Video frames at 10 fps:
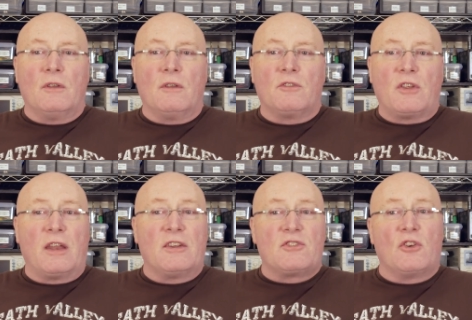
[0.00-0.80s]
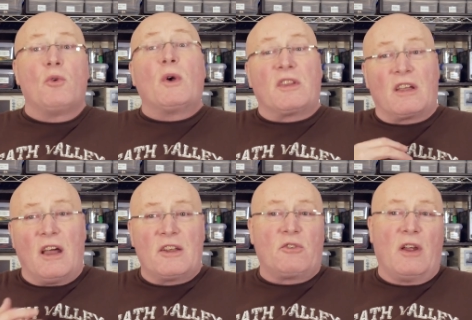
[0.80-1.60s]
settings do, what the
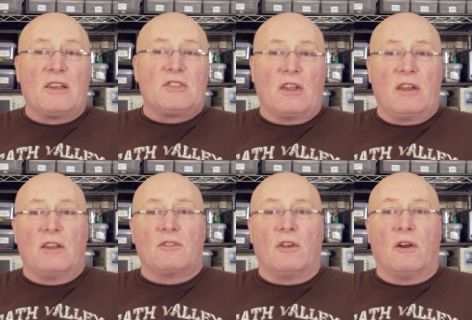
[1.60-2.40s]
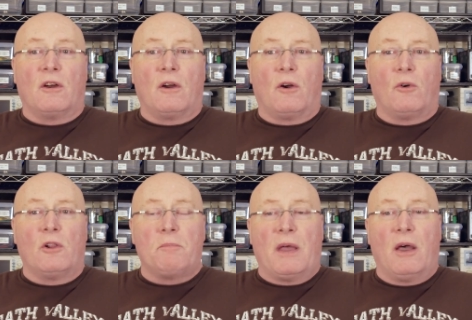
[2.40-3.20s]
contrast settings are
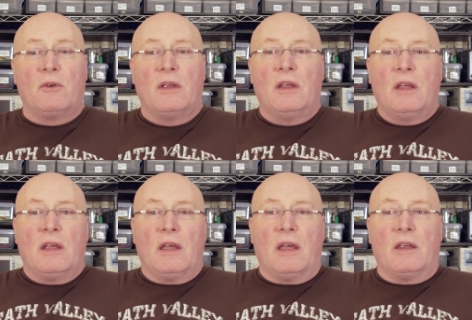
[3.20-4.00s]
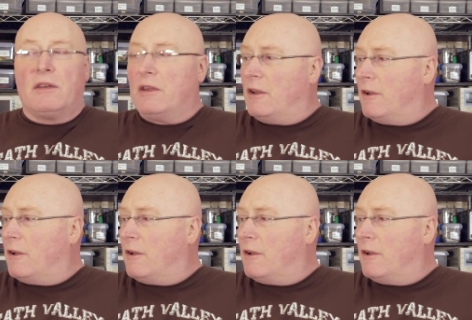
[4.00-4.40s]
all about, and